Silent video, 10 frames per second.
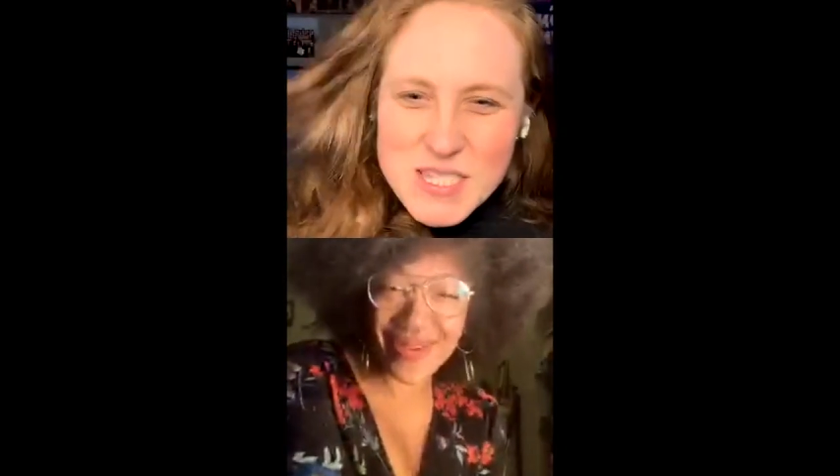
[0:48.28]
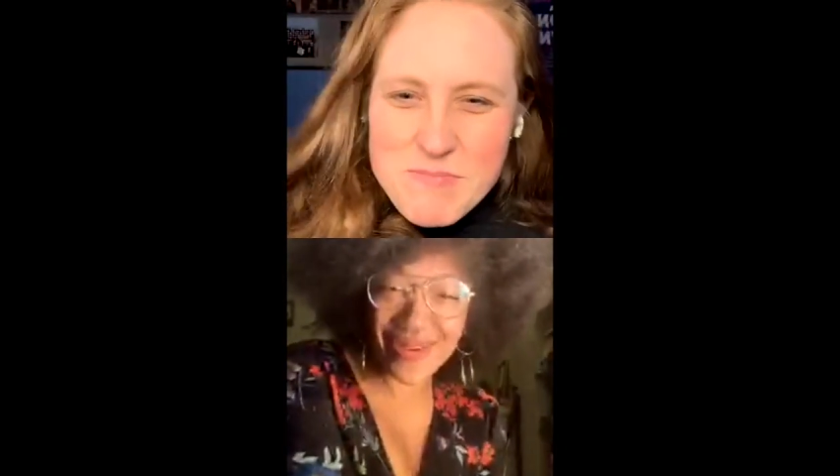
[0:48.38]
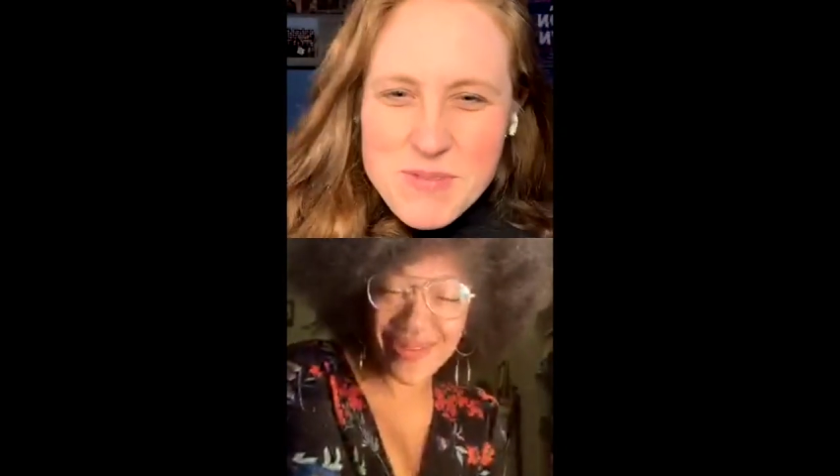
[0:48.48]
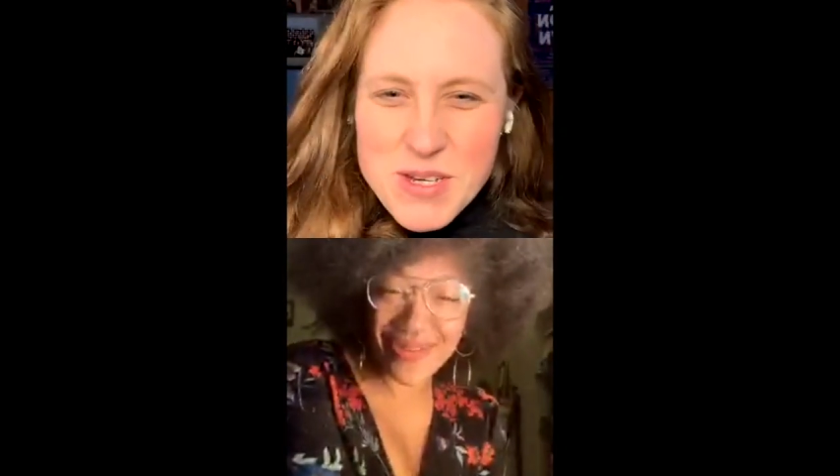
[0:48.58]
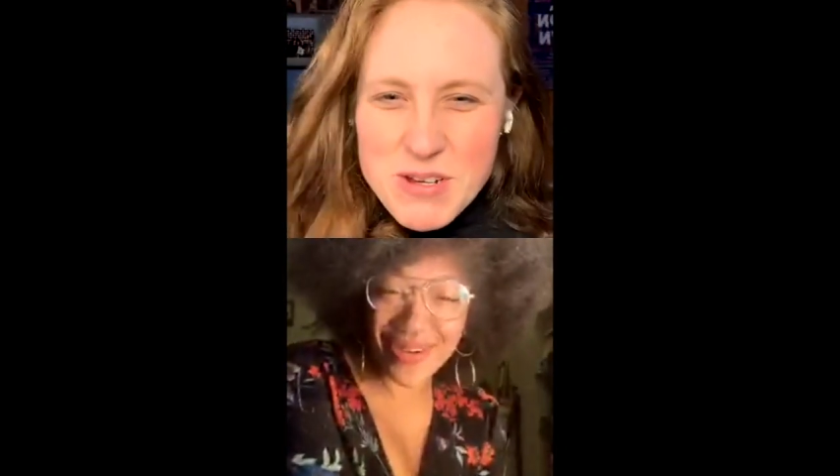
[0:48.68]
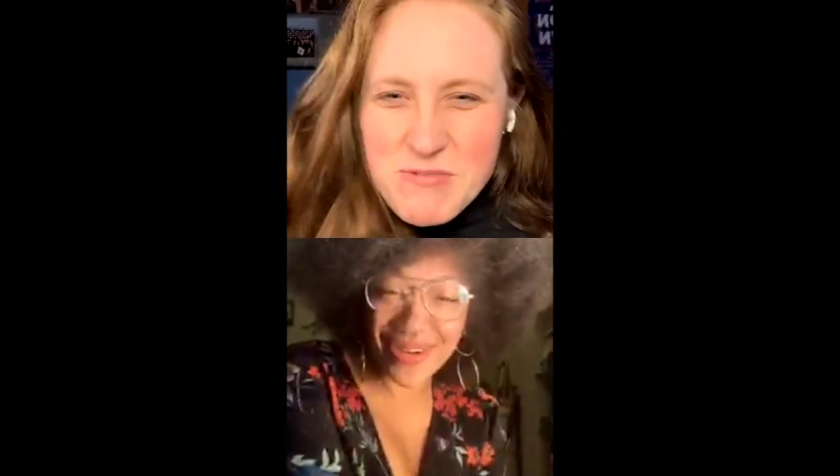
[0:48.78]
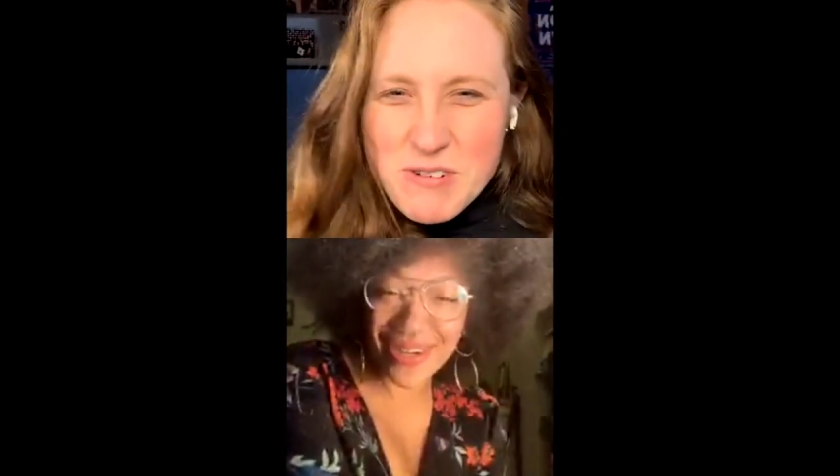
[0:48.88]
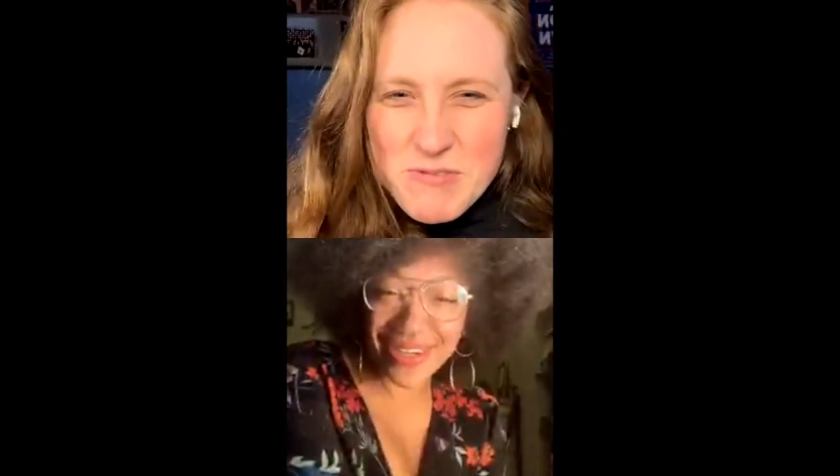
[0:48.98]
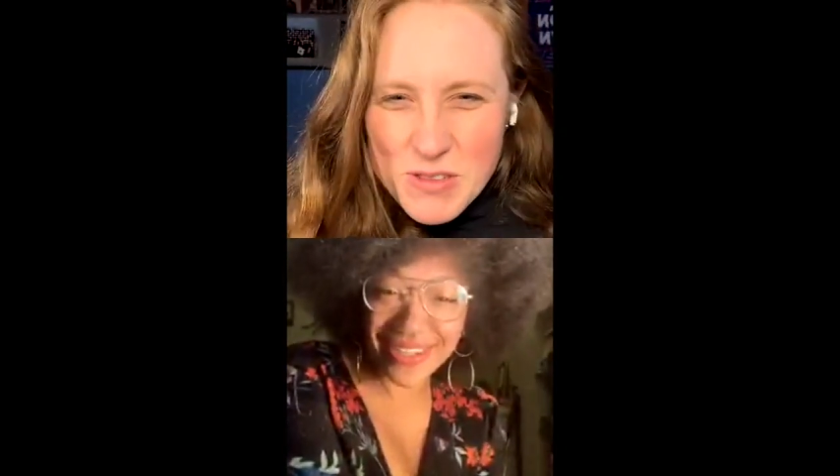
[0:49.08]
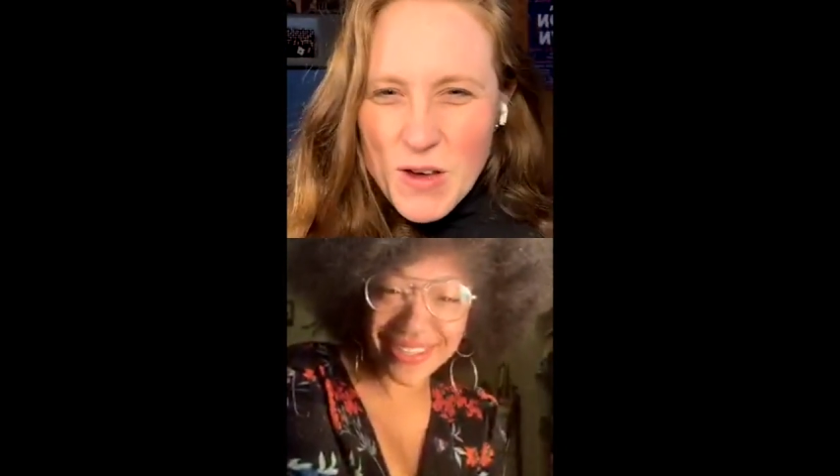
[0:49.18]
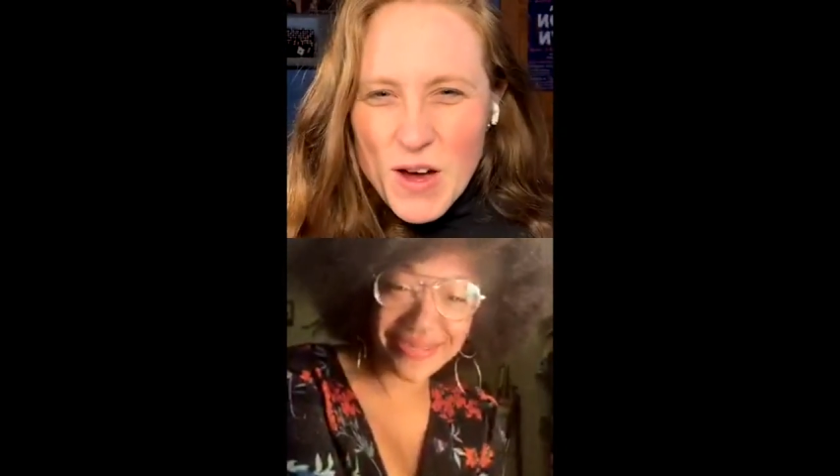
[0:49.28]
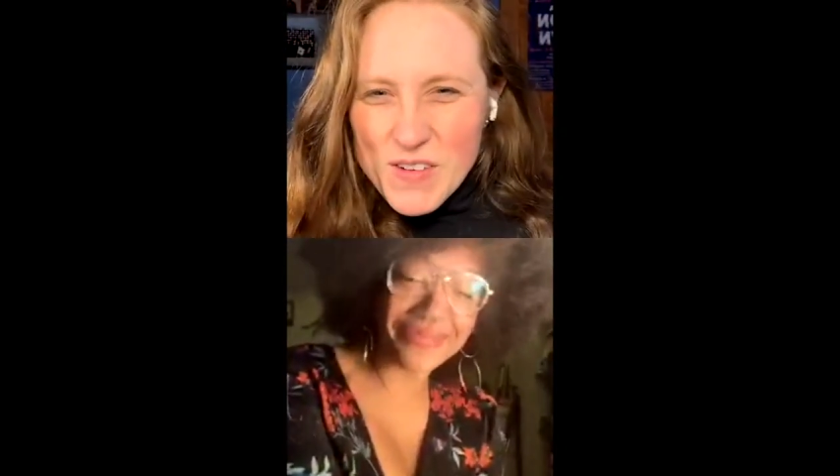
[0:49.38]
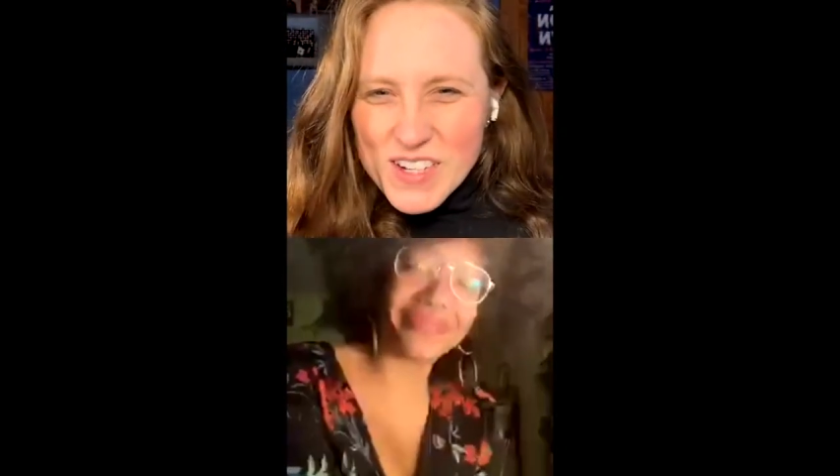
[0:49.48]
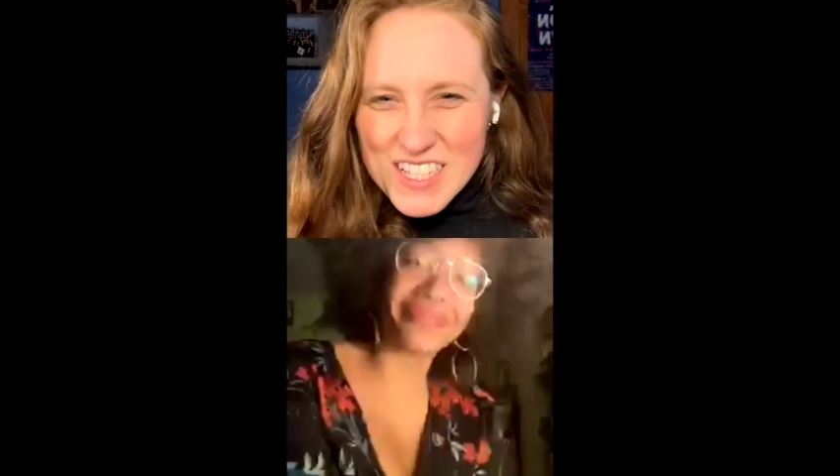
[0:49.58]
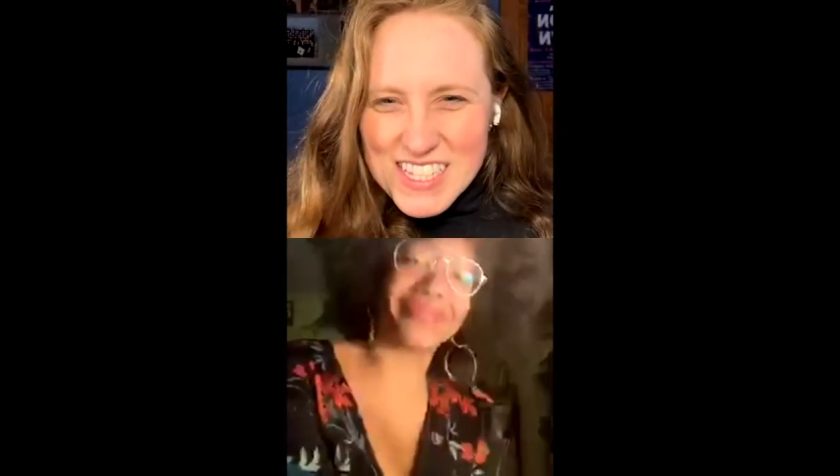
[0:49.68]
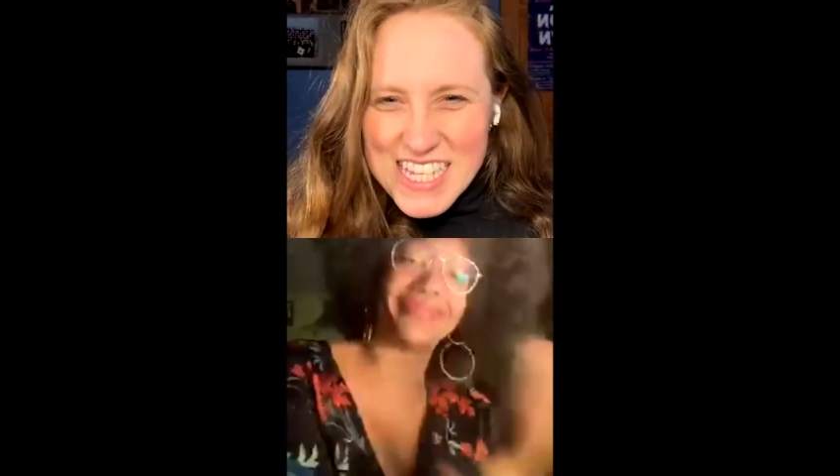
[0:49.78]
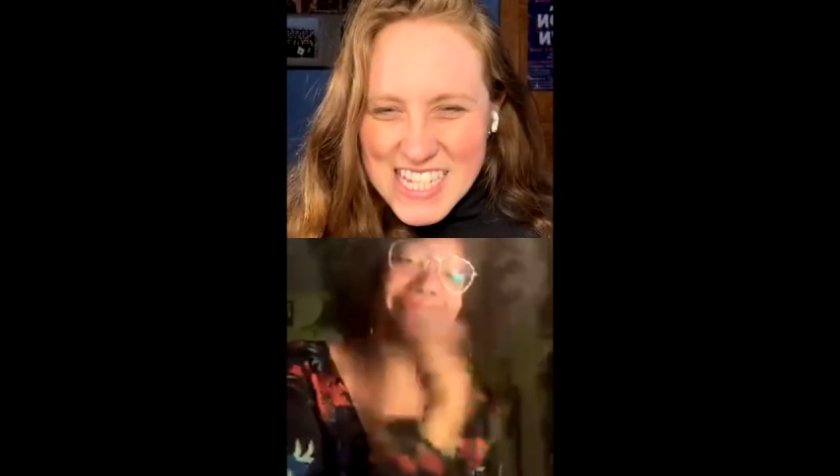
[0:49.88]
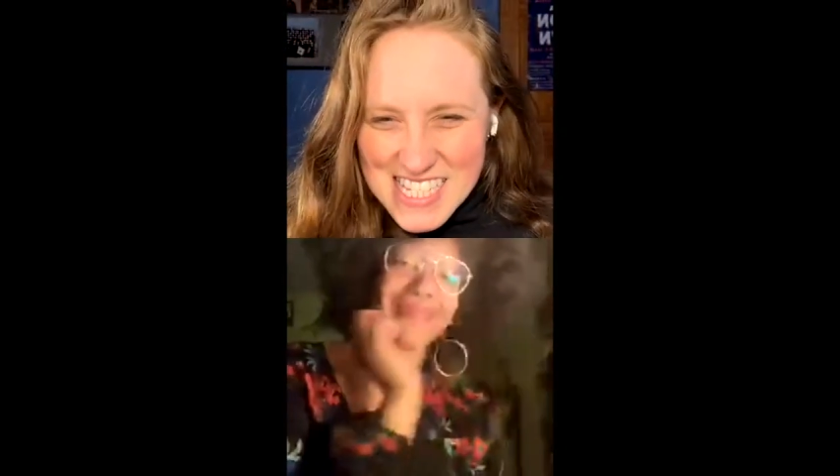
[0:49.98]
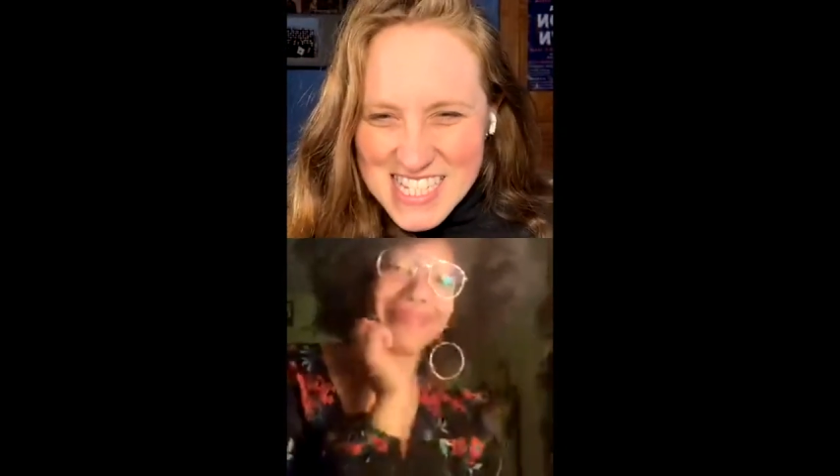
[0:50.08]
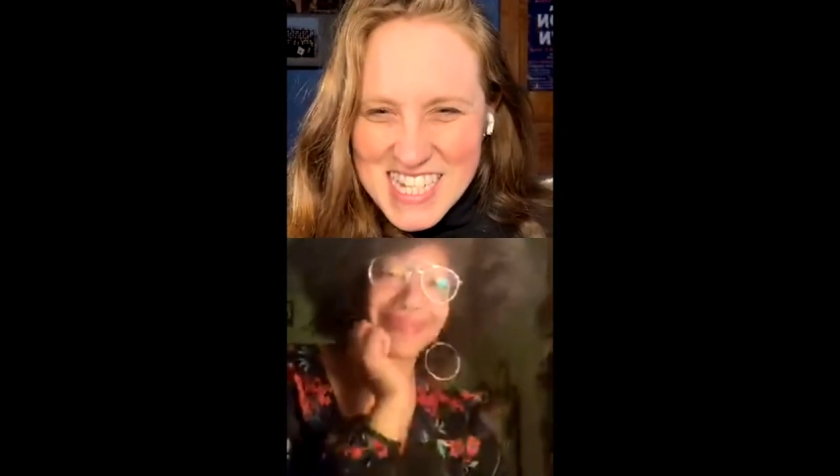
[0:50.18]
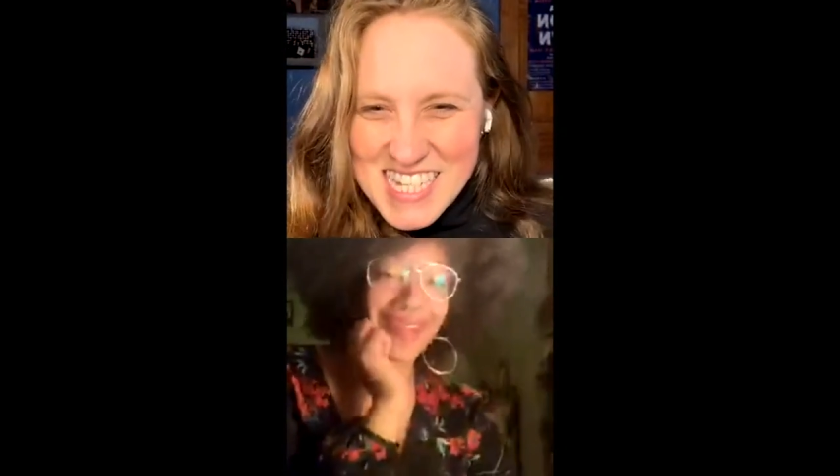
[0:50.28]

some beautiful florals, I see.